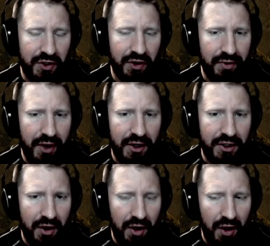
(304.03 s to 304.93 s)
a
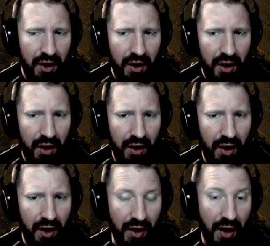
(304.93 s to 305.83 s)
great...
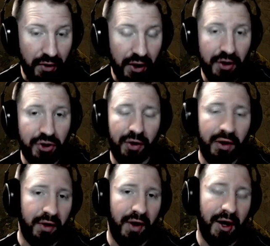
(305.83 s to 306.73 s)
I really enjoy
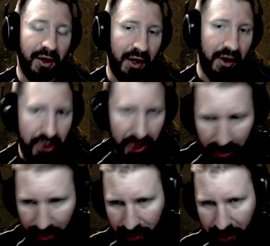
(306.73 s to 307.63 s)
the crackling
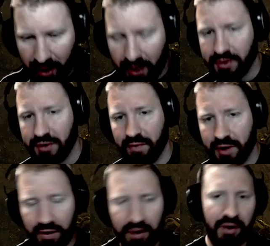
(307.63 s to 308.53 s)
energy, because
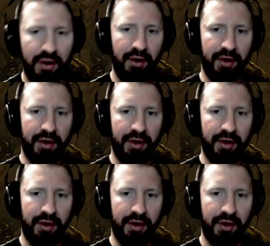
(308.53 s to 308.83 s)
when you kill the